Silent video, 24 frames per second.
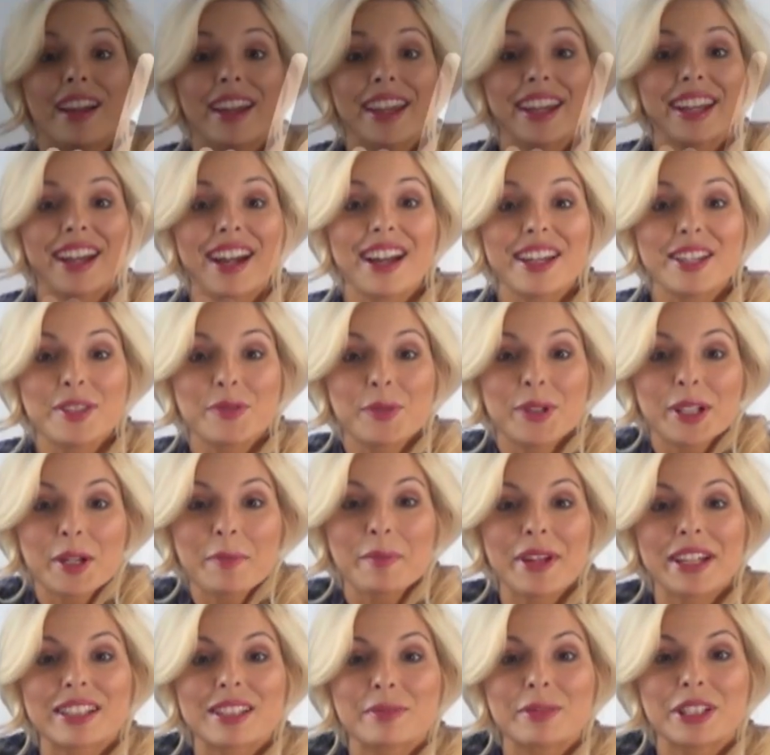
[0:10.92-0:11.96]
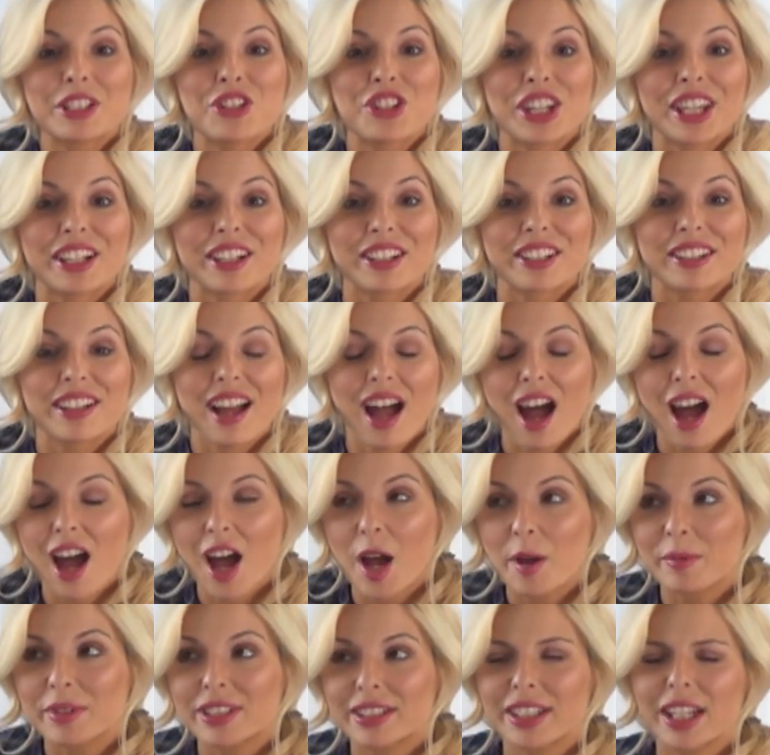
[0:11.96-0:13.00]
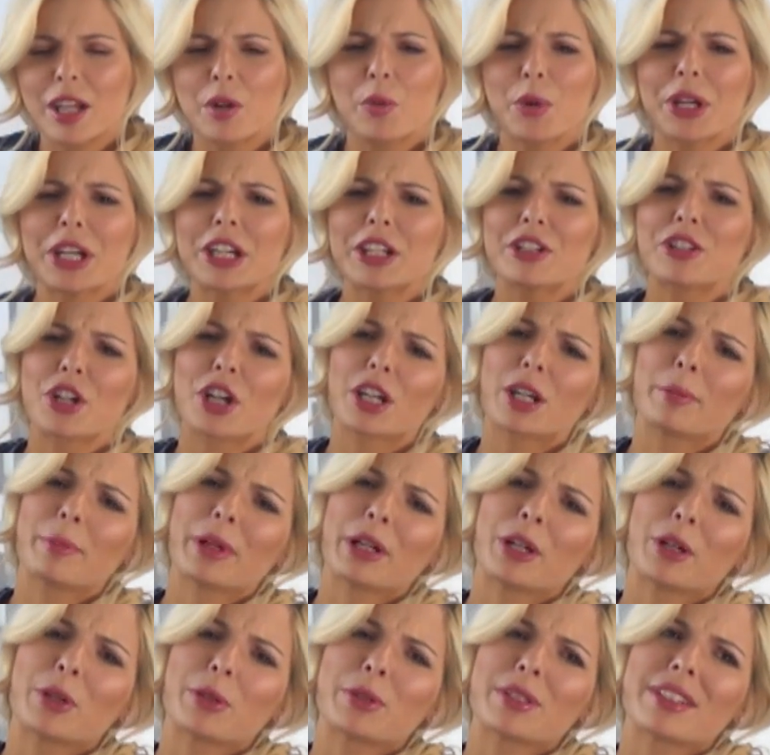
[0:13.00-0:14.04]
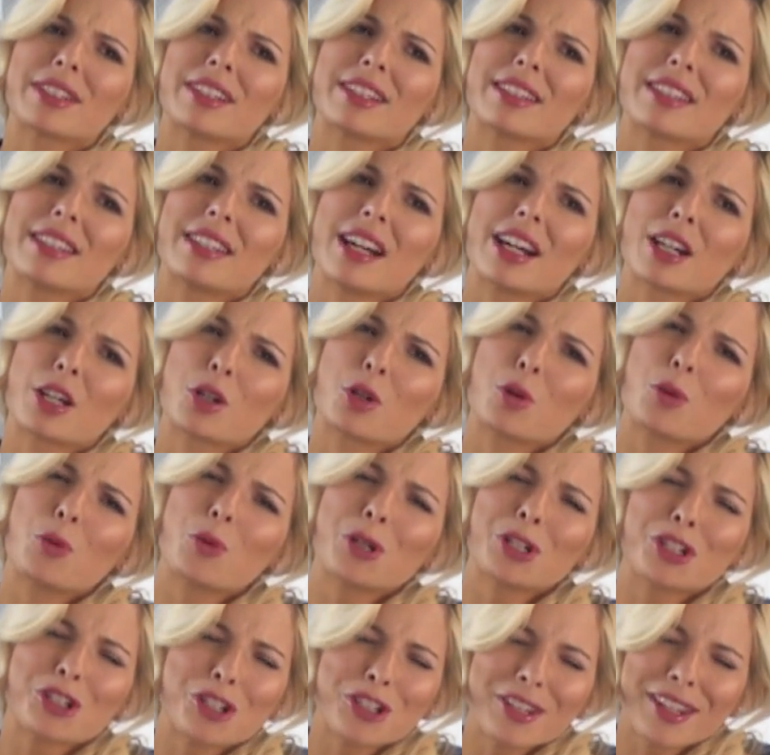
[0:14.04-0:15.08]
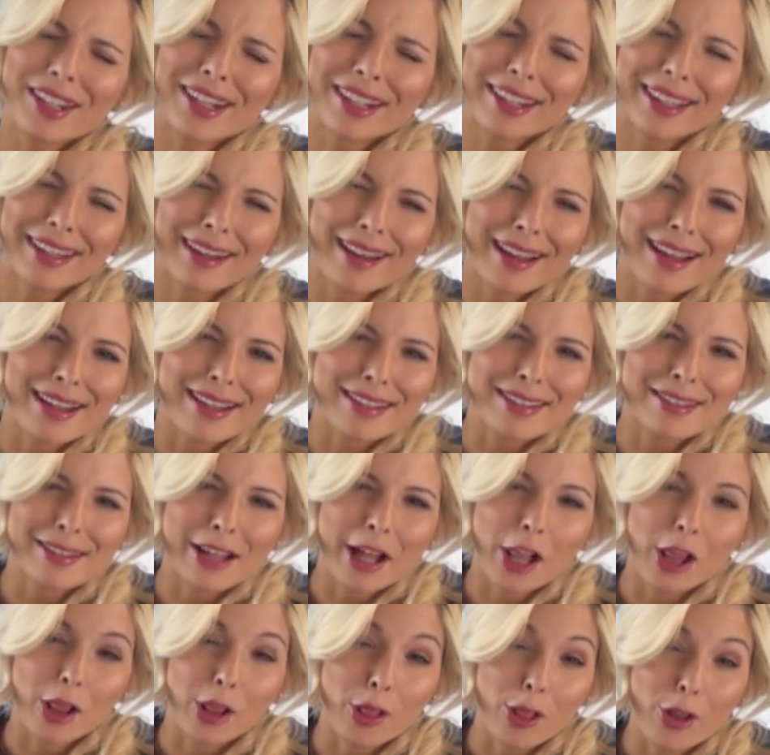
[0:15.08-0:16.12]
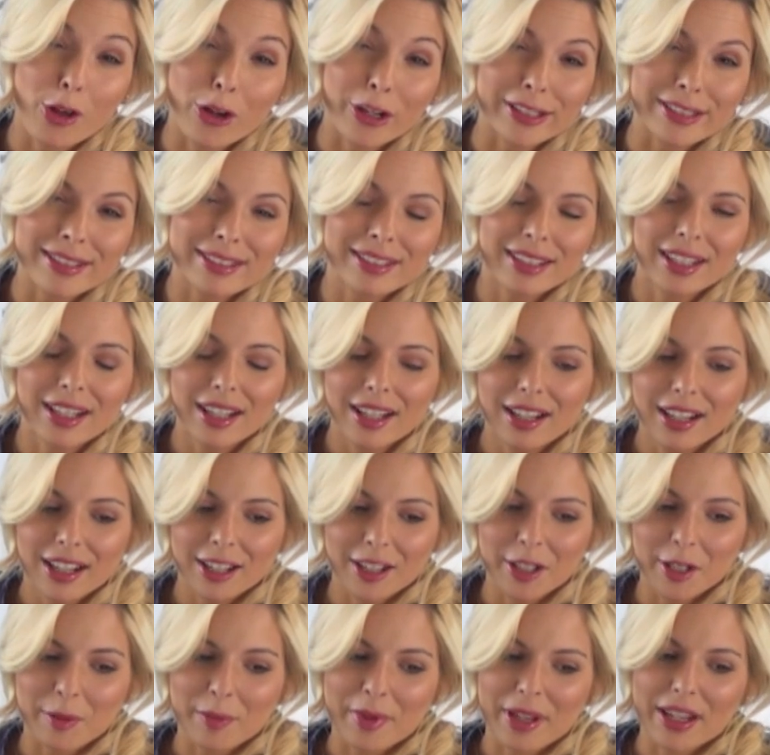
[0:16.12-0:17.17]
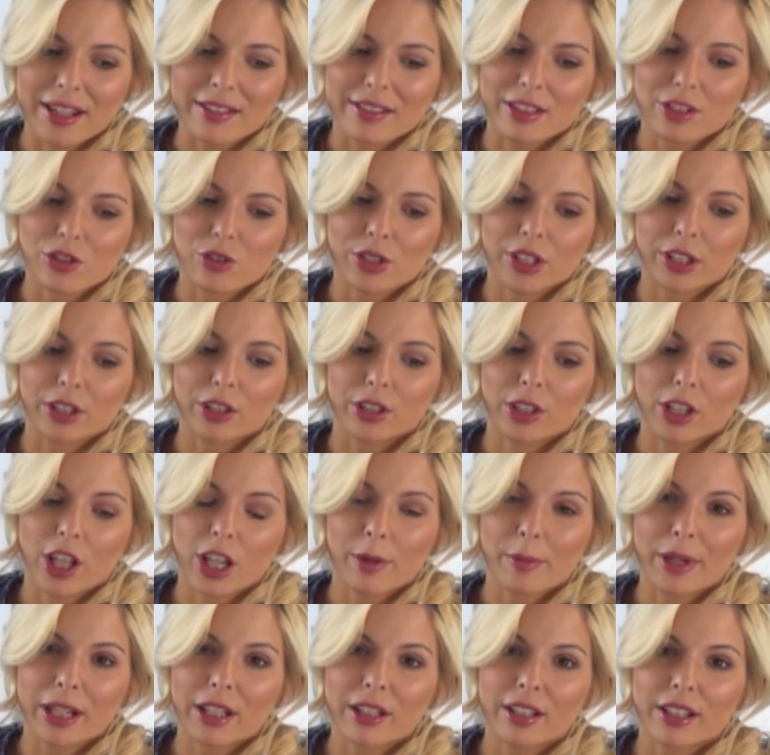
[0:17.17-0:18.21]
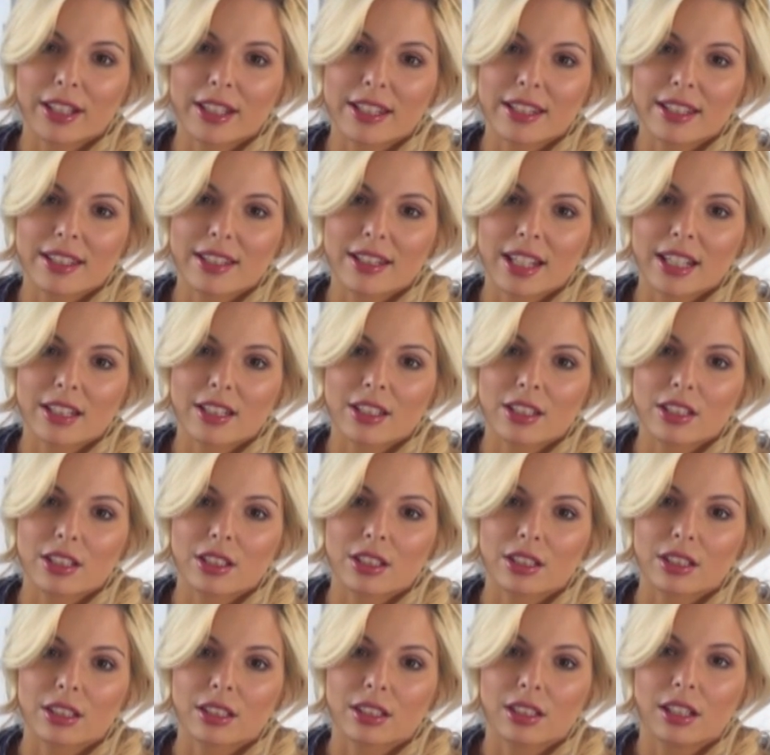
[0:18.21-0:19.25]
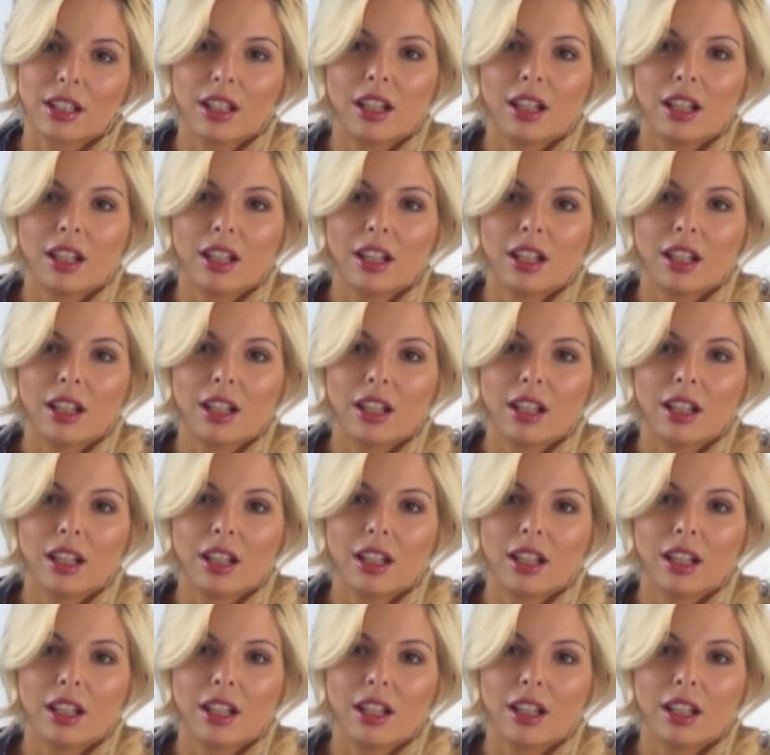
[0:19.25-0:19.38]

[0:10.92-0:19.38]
hey guys, welcome back to my channel. Today I wanted to talk about a question that I get asked a lot as a trainer. A lot of my clients tend to,